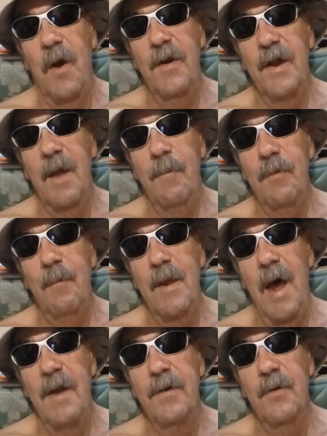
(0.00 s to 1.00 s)
partnering up with
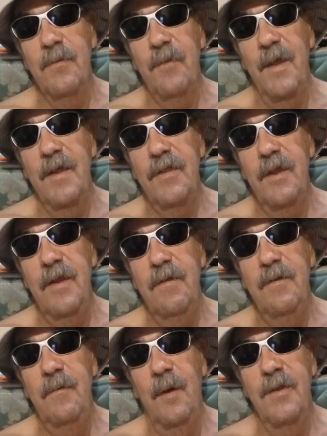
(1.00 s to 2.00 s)
me. I don't think
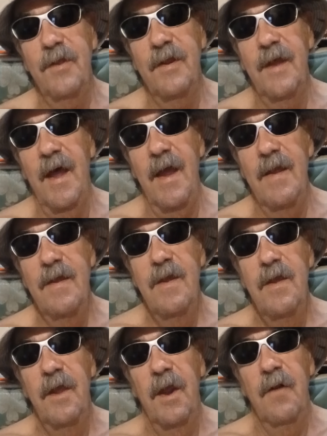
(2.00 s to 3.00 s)
she wants a guy
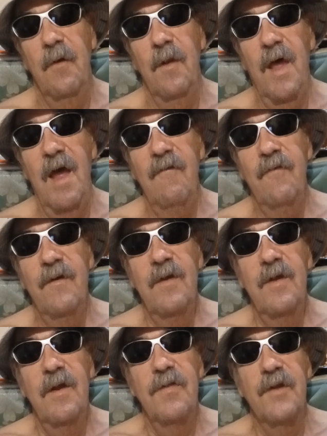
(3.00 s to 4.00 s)
in her life.
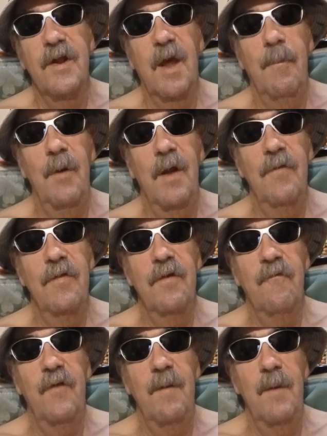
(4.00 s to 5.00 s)
There's a couple other
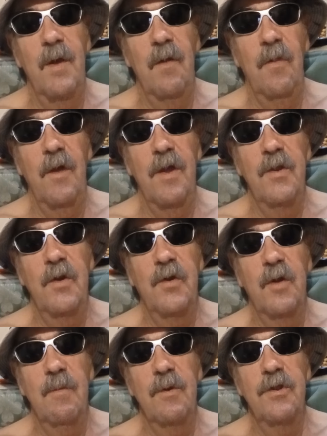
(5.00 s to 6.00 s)
the female uh,
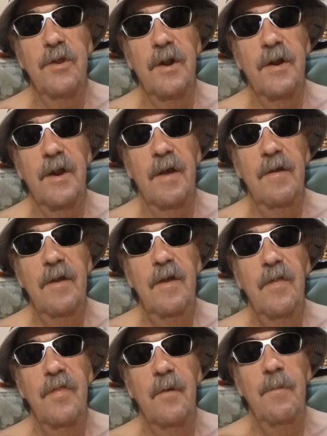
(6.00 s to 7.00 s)
YouTubers that uh,
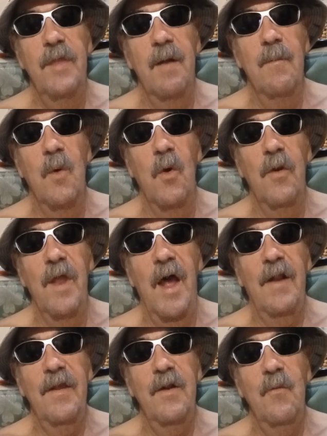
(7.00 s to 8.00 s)
they're, they're, more
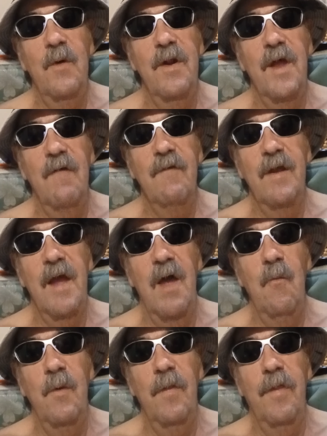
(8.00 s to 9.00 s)
likely to want to have a
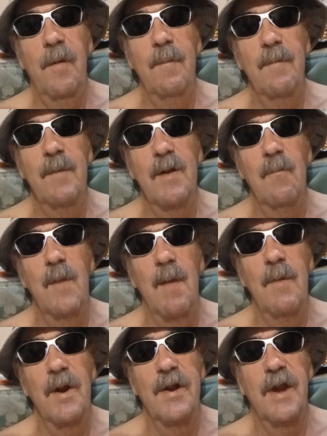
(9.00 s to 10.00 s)
guy with them. You know,
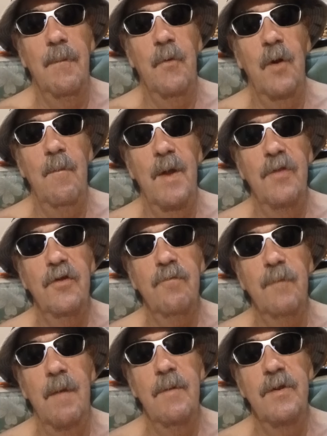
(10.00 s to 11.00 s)
maybe on a temporary
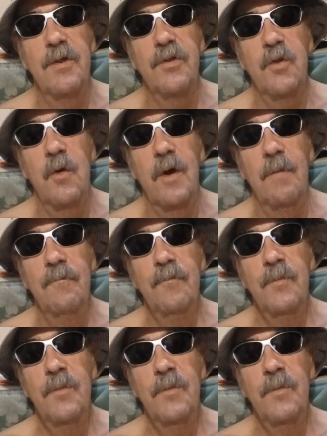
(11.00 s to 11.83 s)
basis, maybe just do a,